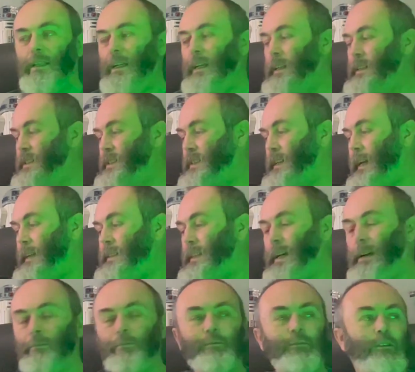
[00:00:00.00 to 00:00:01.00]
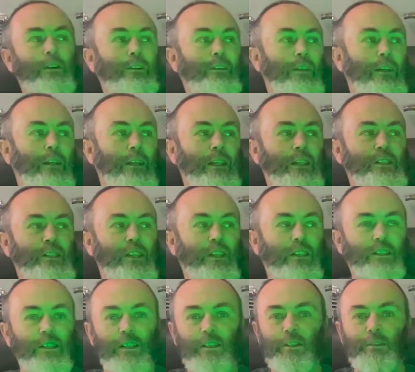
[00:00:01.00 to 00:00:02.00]
it's set up for a
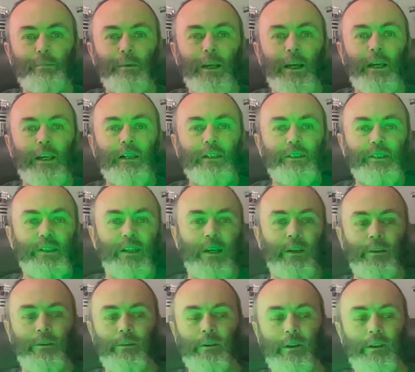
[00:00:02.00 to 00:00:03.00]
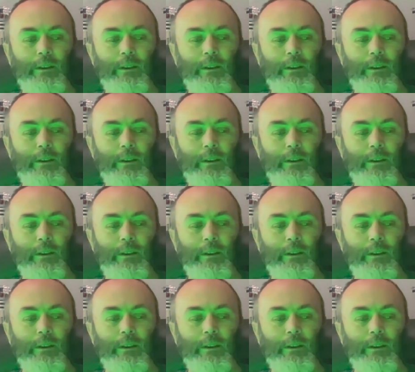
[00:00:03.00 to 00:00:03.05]
36-inch blade, so